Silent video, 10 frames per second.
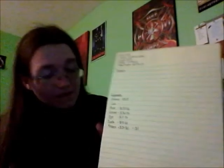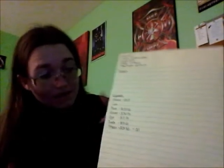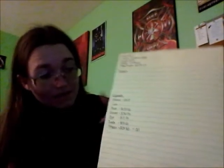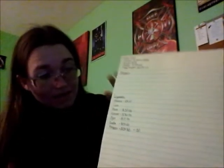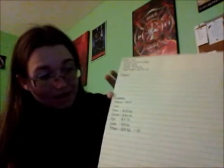
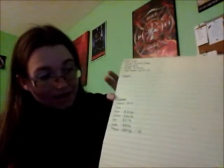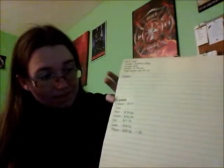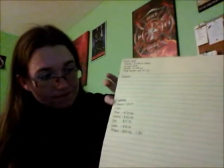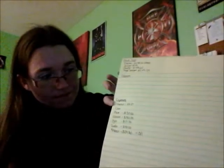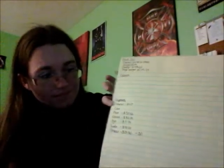And
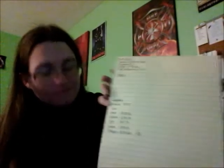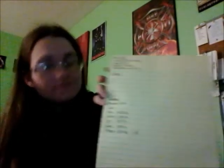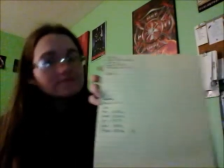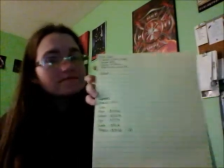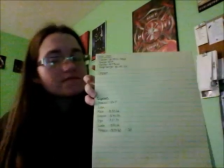then
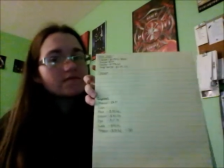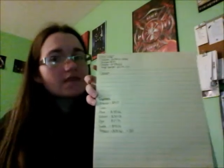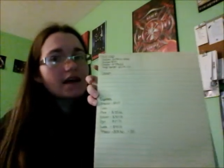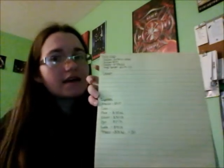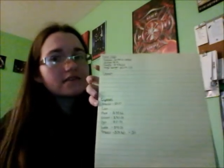
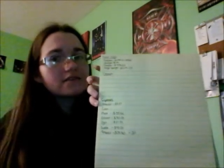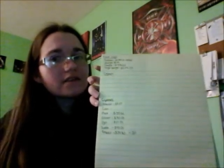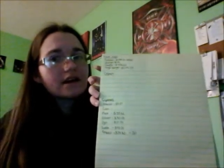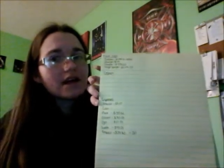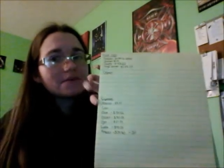after
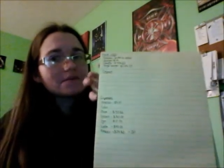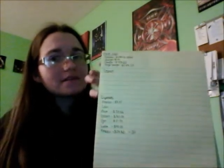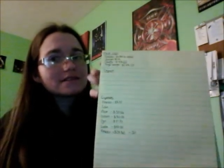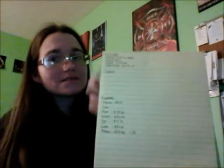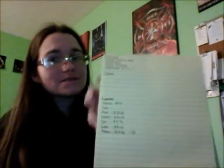that, I put
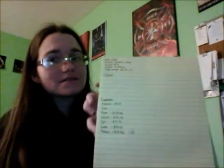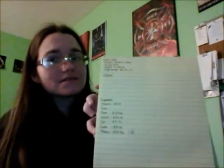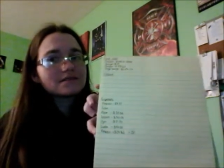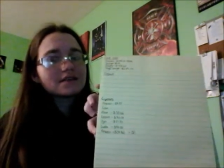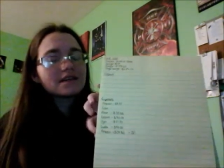
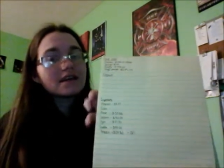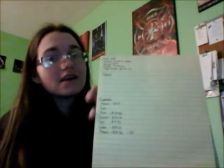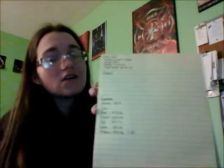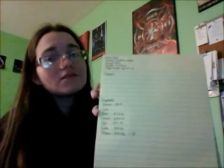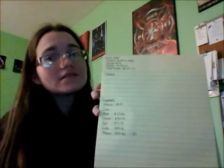expenses. And I
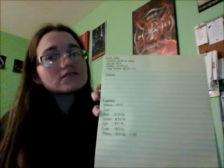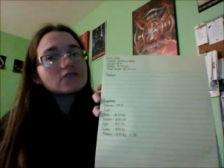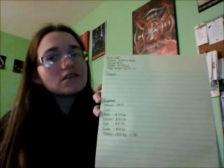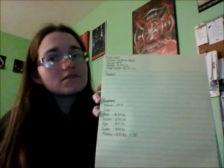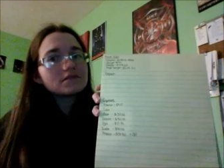always
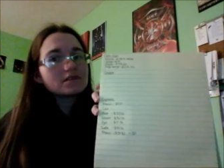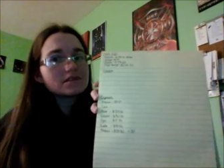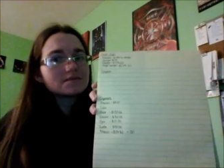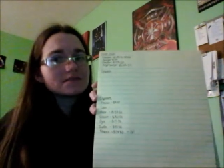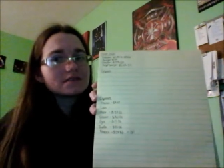start with the
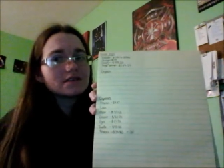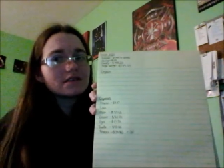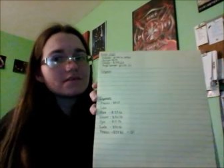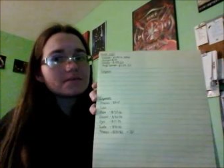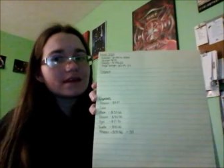expenses I
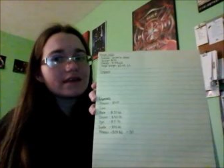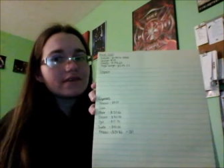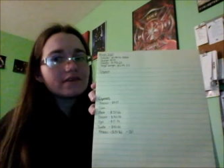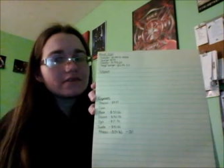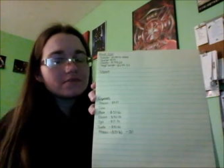know I'm going to have
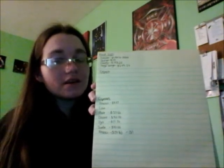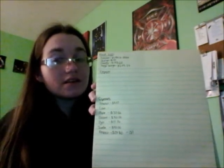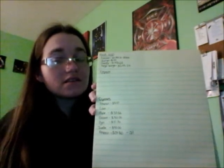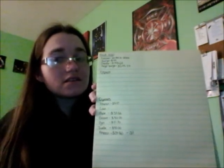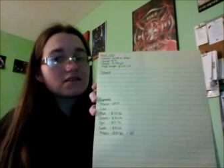every month.